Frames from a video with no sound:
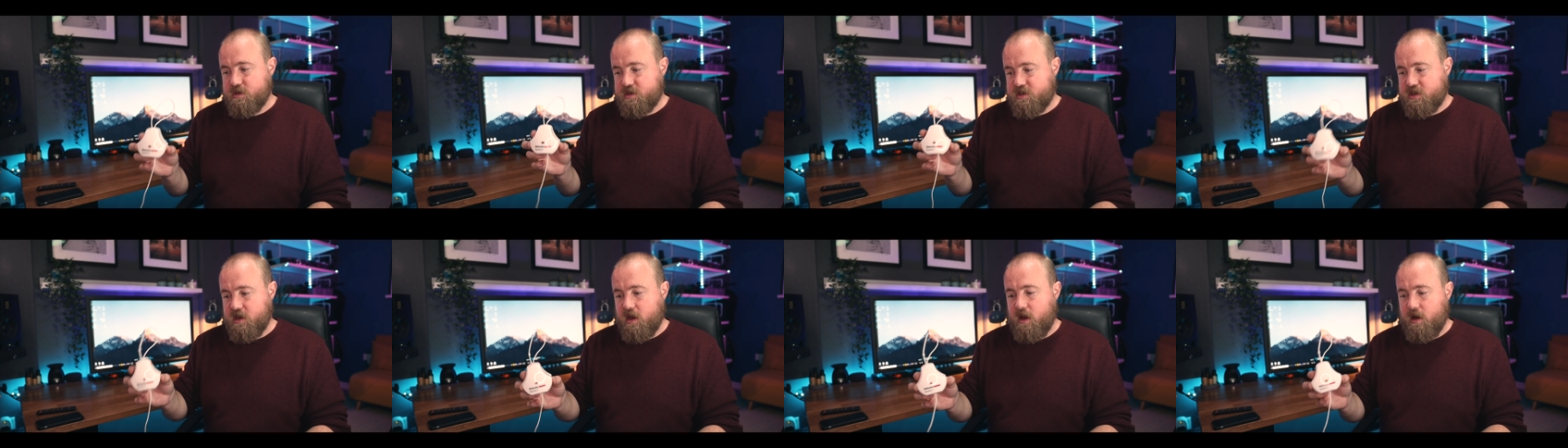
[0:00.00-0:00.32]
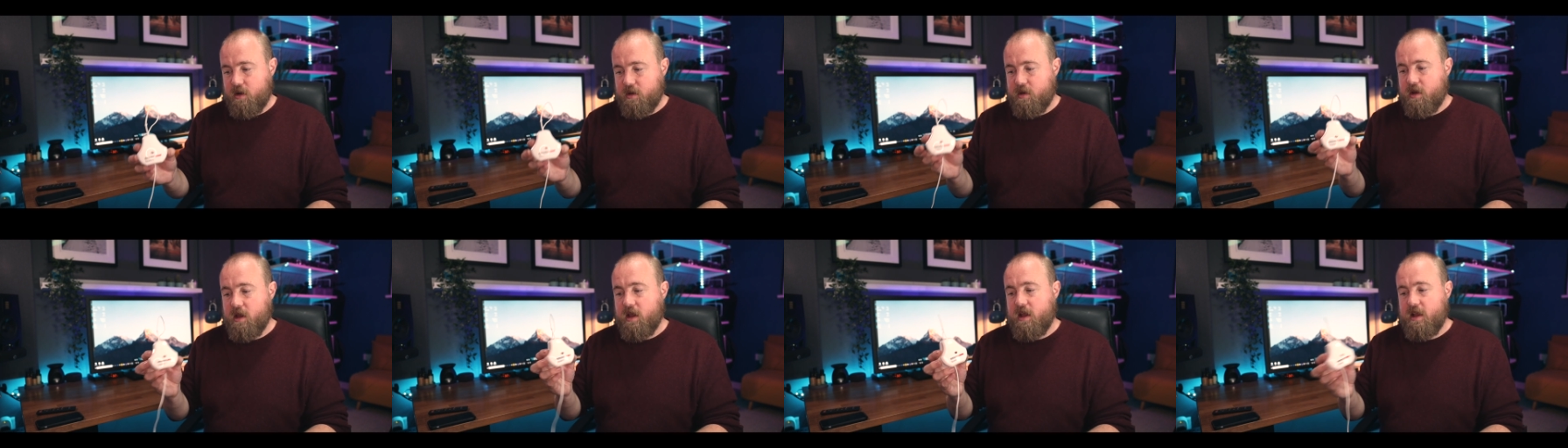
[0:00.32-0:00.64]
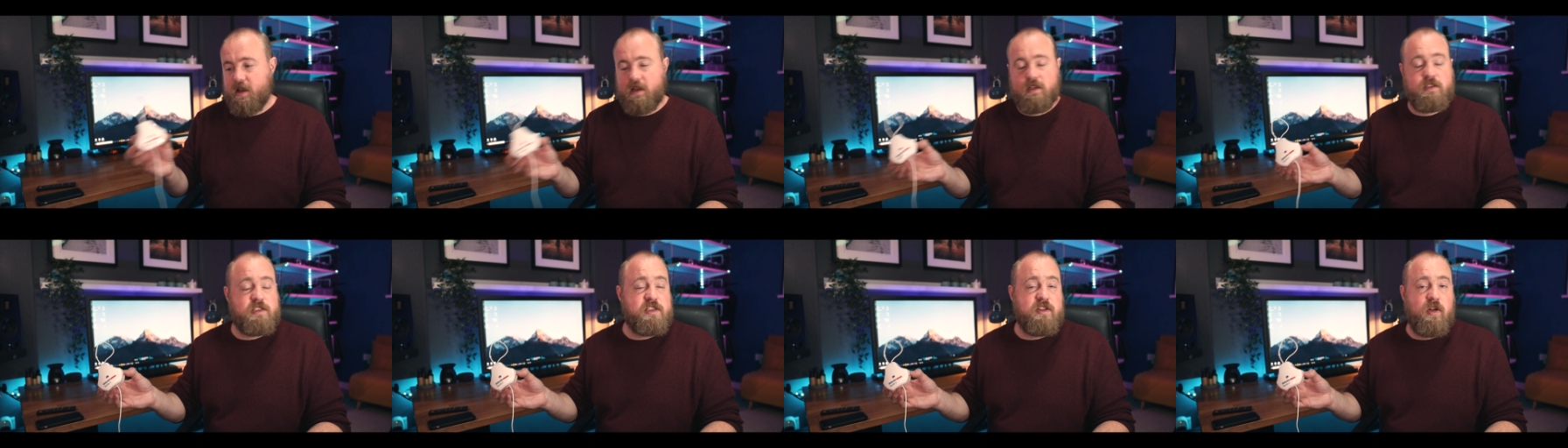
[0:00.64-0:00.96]
so
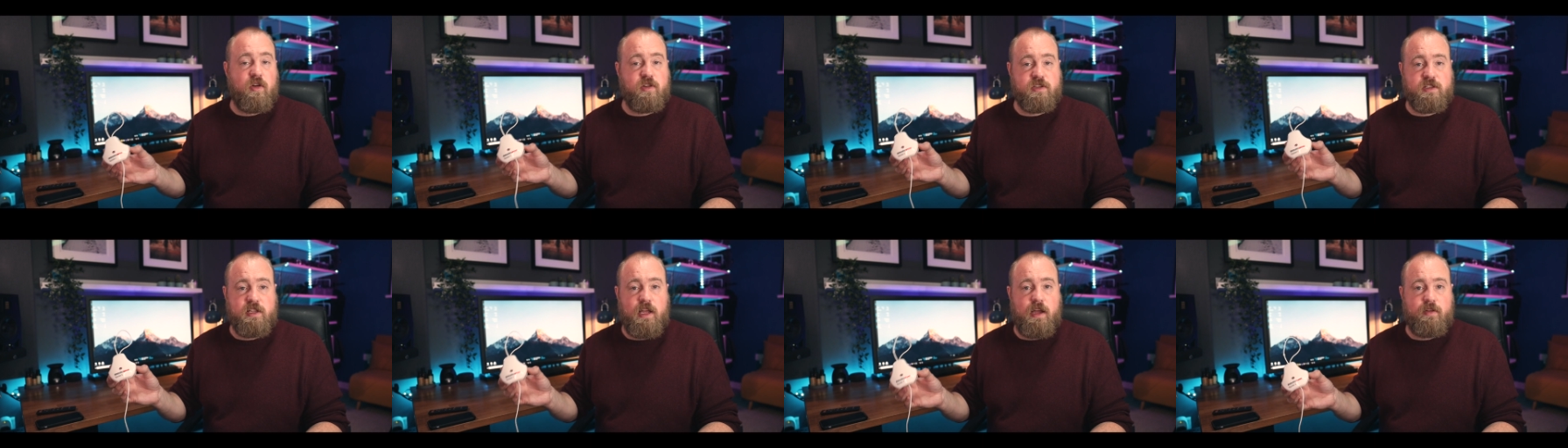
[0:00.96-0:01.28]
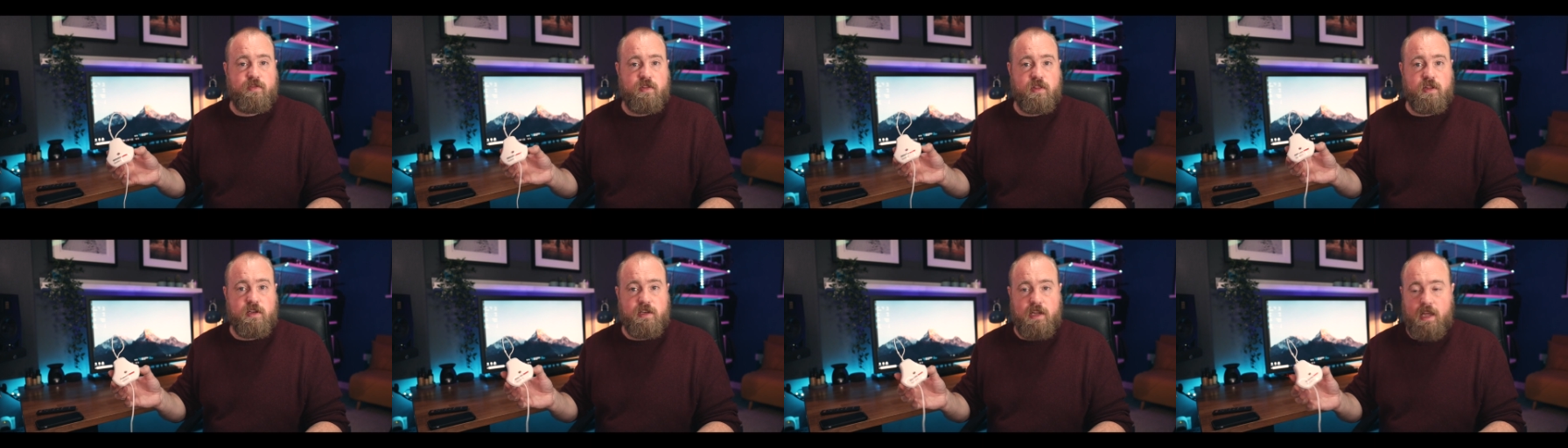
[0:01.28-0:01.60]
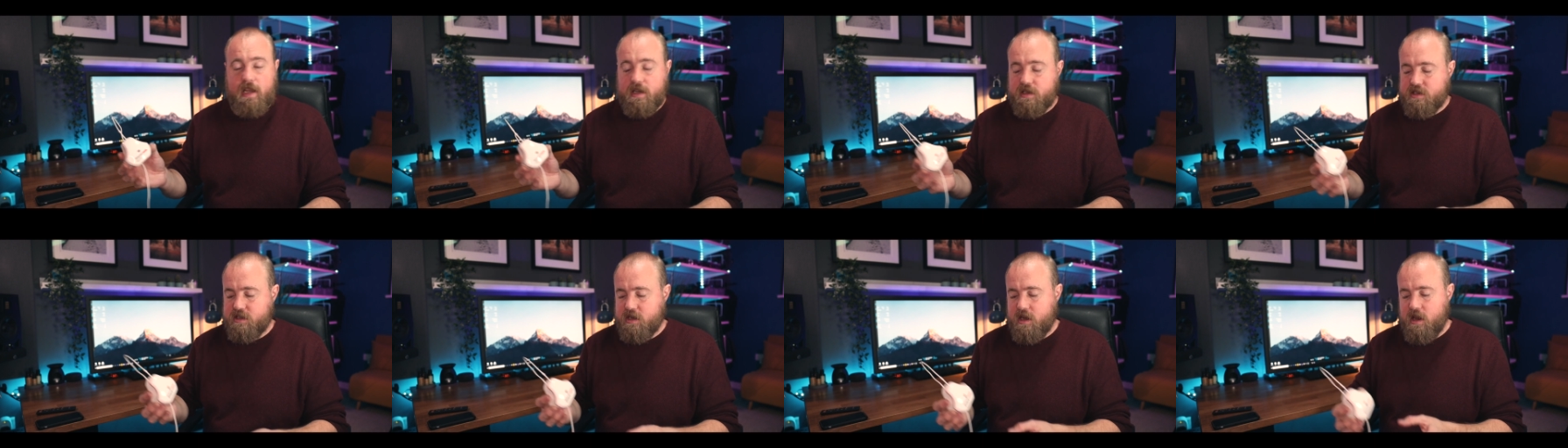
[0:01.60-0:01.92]
it's nice to have on the
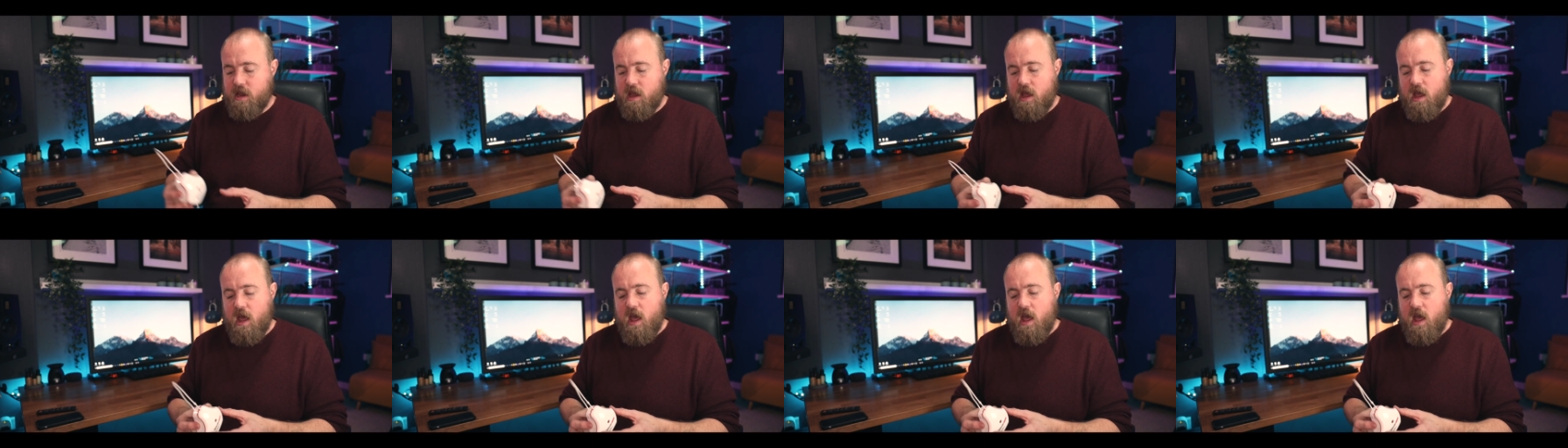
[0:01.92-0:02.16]
desk.